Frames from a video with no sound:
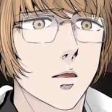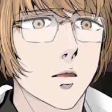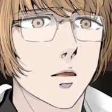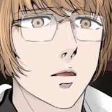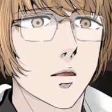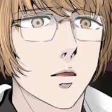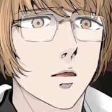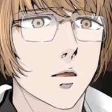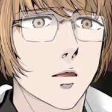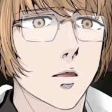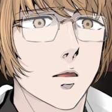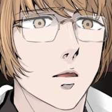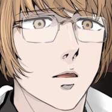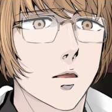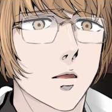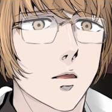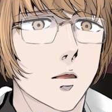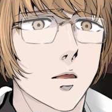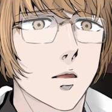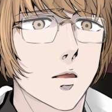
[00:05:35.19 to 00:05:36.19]
with
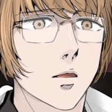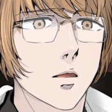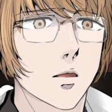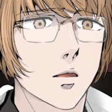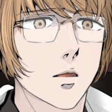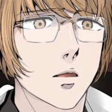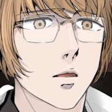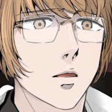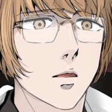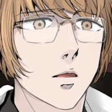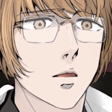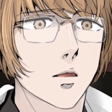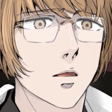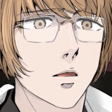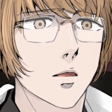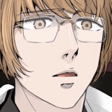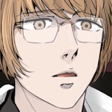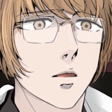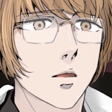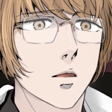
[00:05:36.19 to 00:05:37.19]
just the chapters
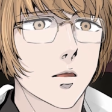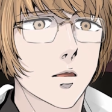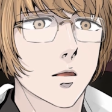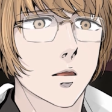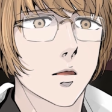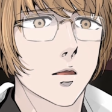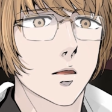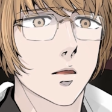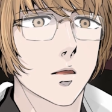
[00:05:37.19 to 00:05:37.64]
alone